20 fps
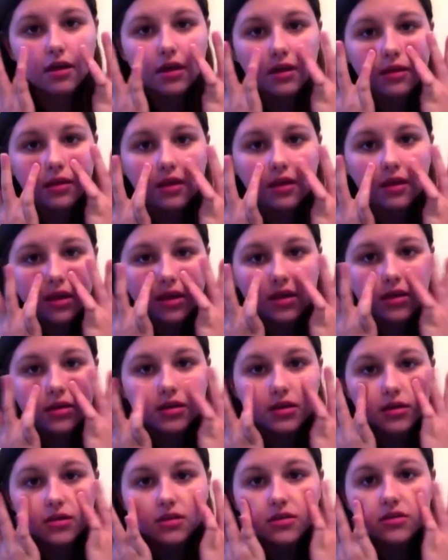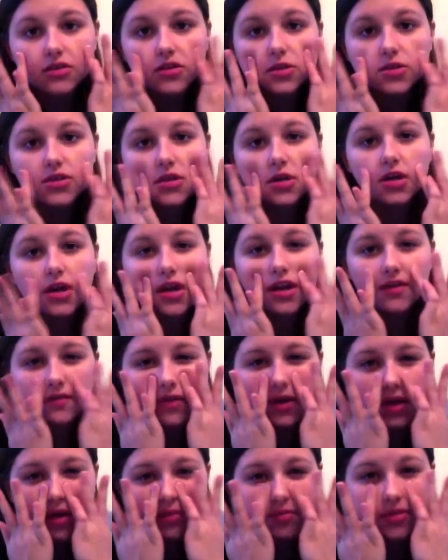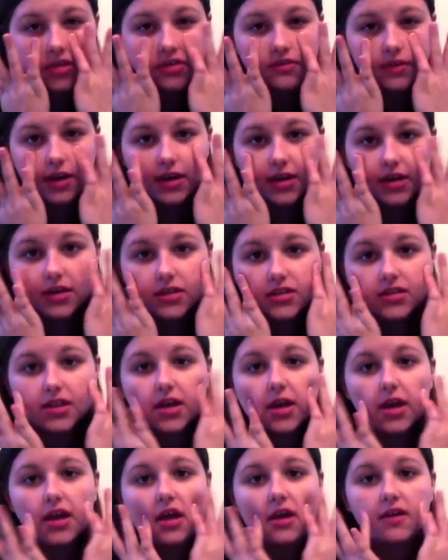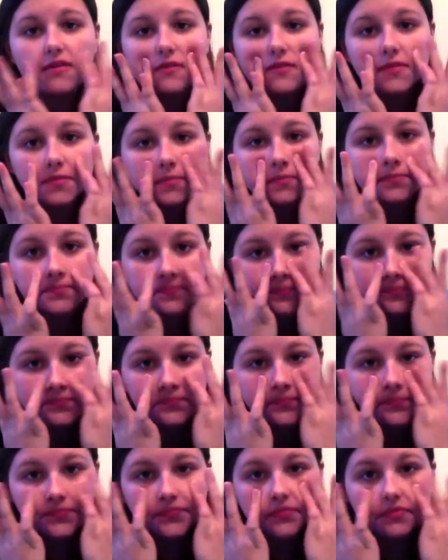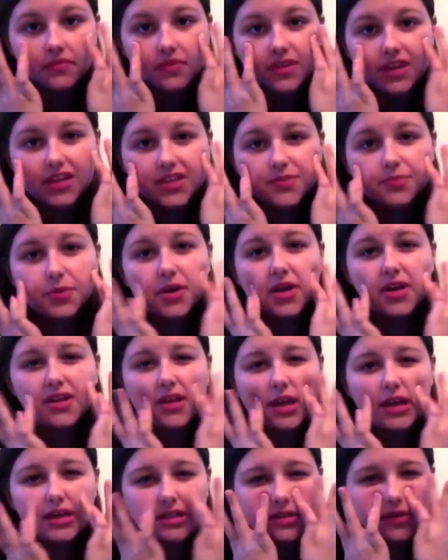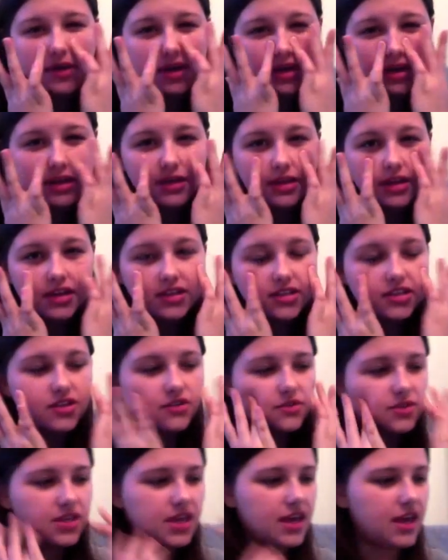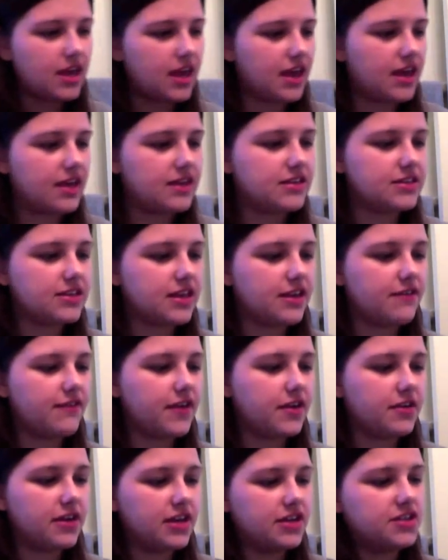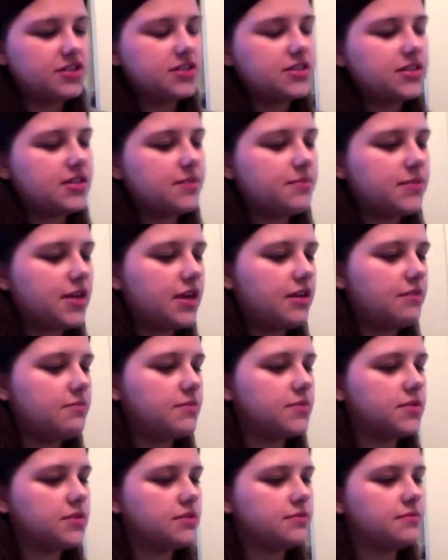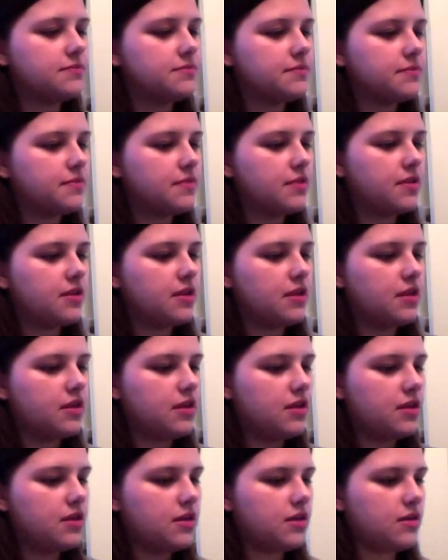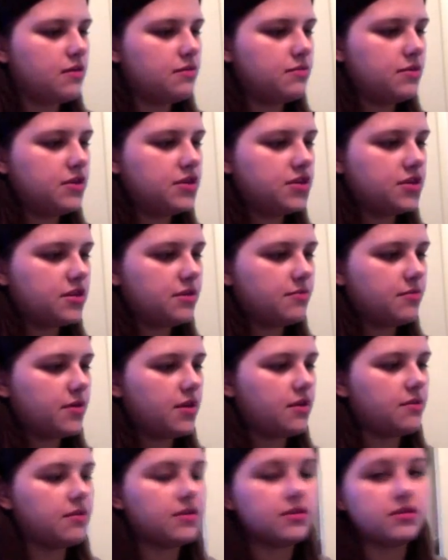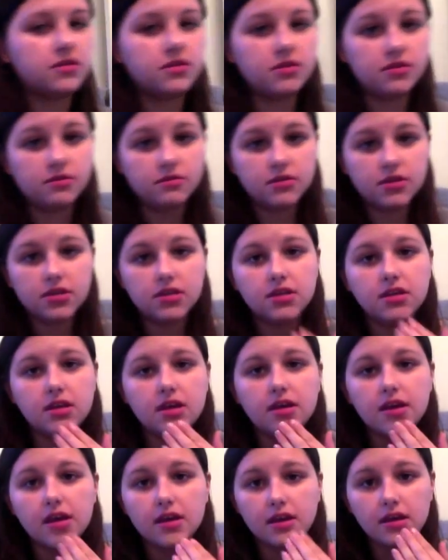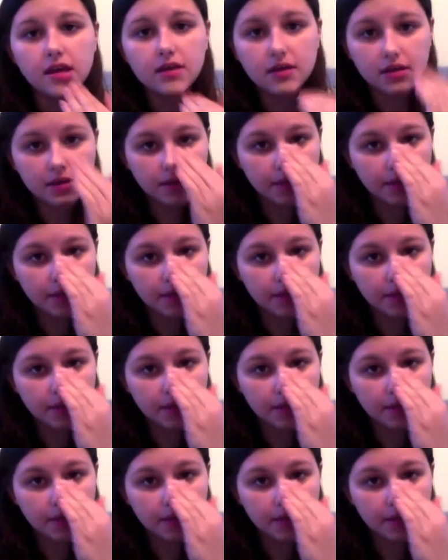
and then just start covering up this redness that I have. It's pretty light, so I like to use it as a foundation sometimes, which I'm going to do today.